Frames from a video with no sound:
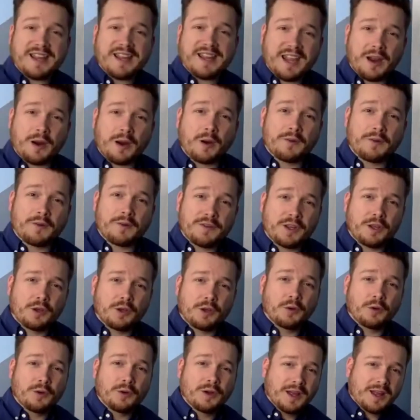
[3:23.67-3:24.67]
care of
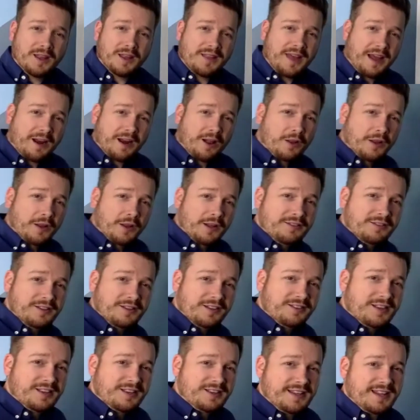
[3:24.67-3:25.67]
you, that all
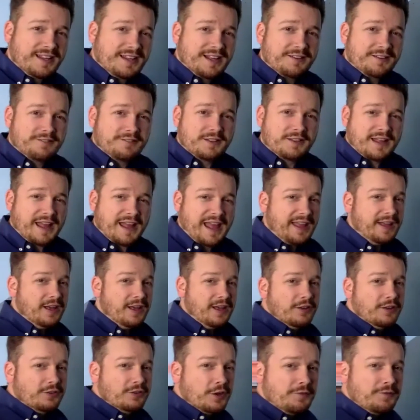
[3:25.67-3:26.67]
exists at the end of the day.
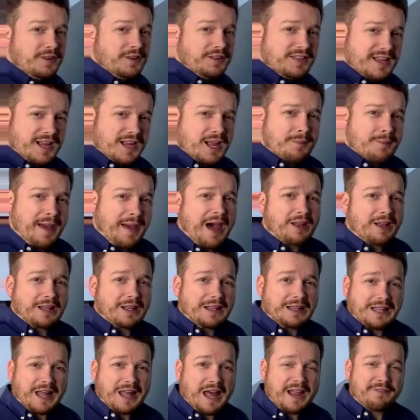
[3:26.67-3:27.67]
So if you think about
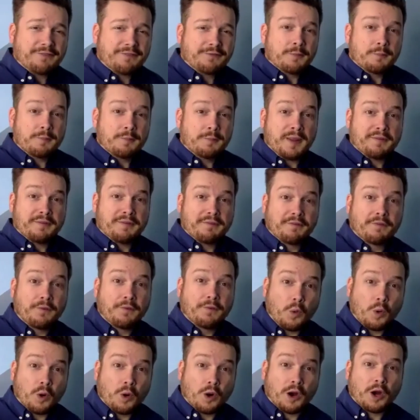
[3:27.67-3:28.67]
life
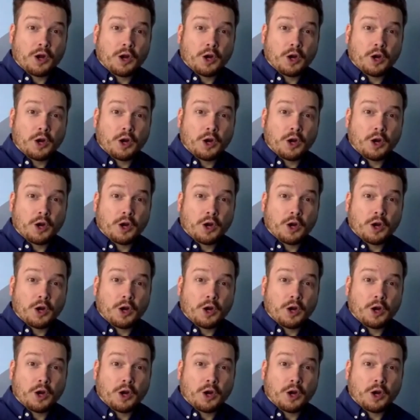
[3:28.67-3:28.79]
before